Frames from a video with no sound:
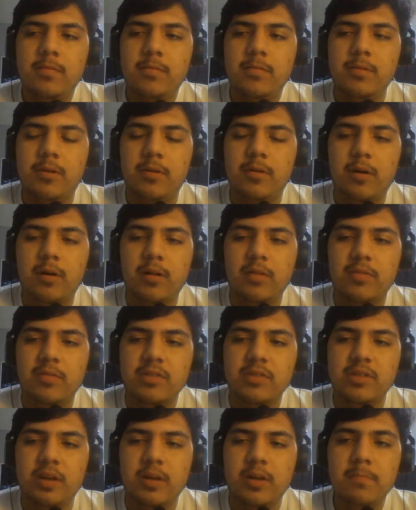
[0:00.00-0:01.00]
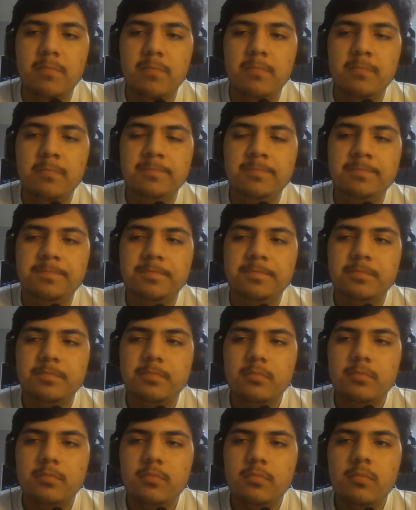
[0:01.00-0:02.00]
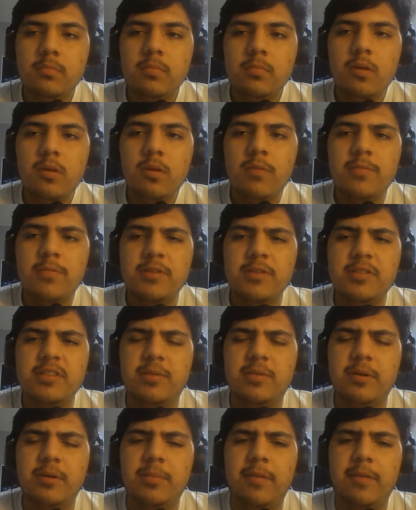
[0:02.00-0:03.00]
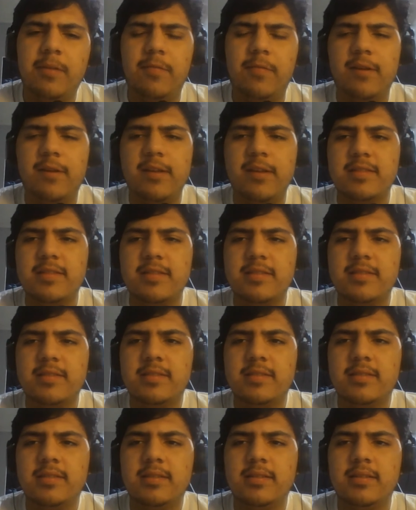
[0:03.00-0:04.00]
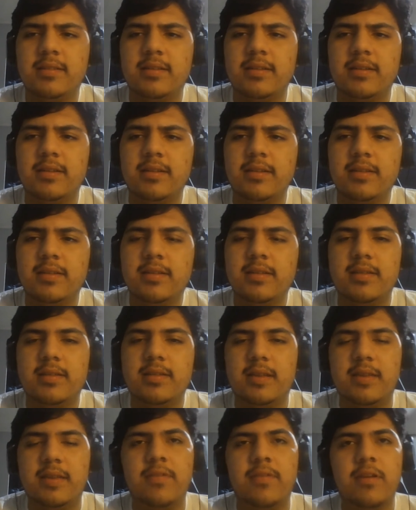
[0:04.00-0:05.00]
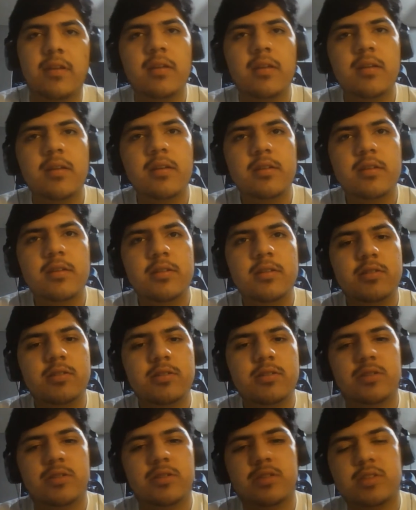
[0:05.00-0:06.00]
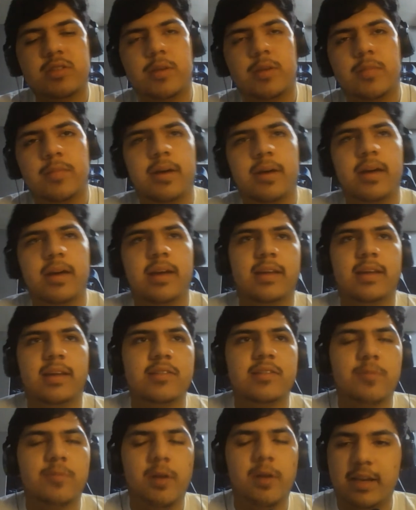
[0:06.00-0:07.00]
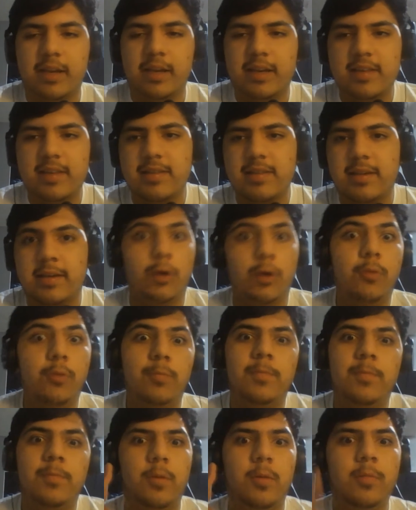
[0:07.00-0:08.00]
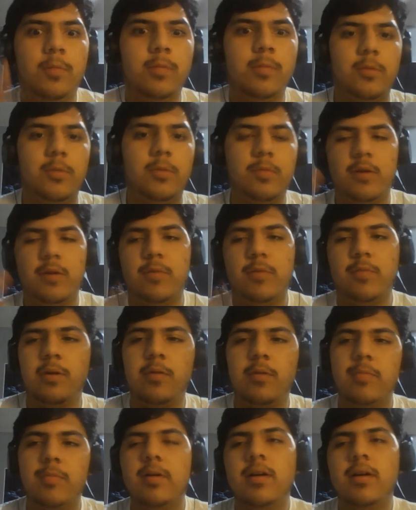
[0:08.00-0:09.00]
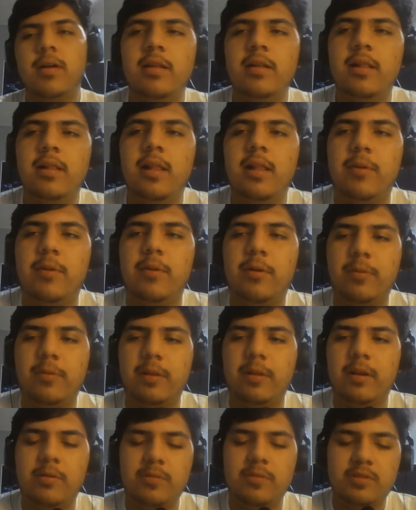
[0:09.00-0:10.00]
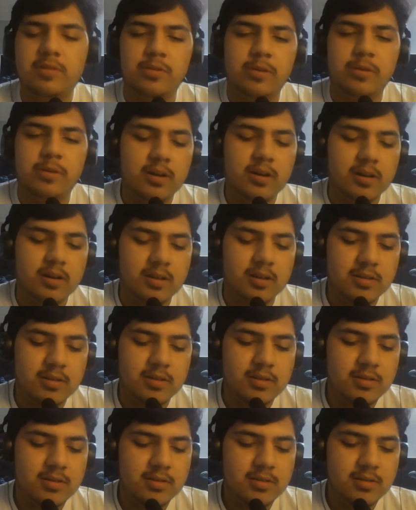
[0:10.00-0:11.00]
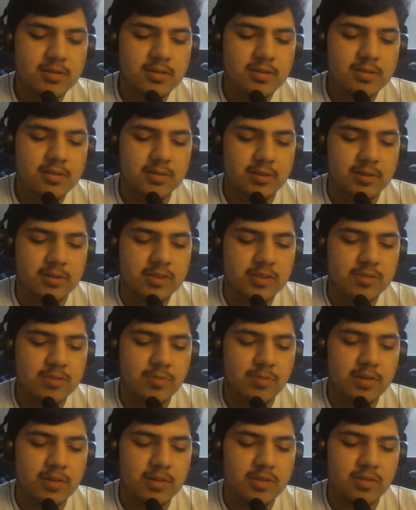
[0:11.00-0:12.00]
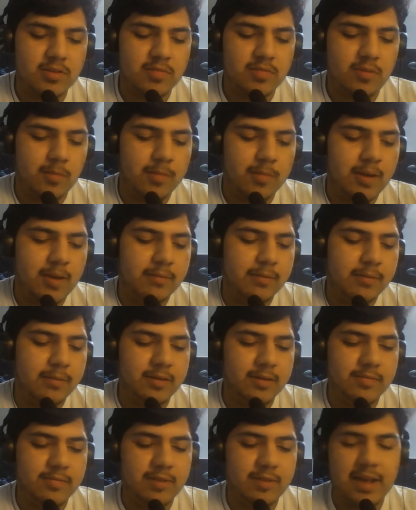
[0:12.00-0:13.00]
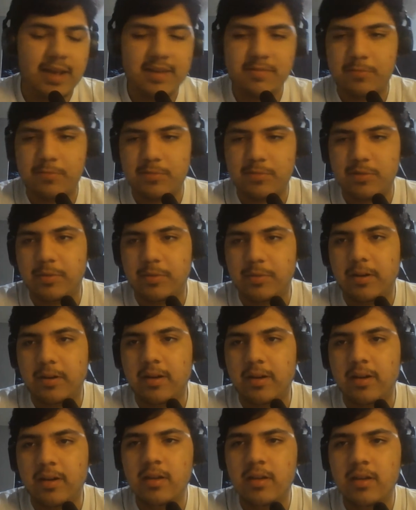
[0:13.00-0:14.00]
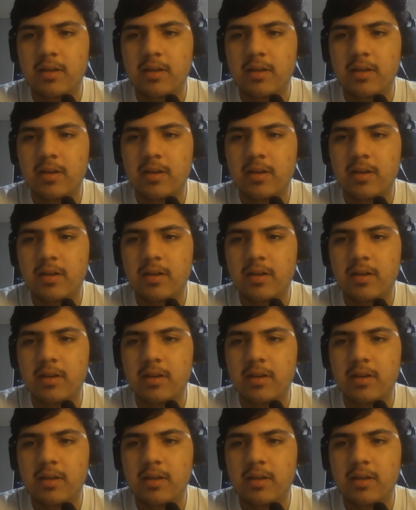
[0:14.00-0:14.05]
you know, all of a sudden, we just see one of my friends, Steven, just come back, and he's running, and he's like, nope, nope, nope, nope, nope. And we don't really know what's going on. So he just ran so far back, we couldn't even ask what was going on.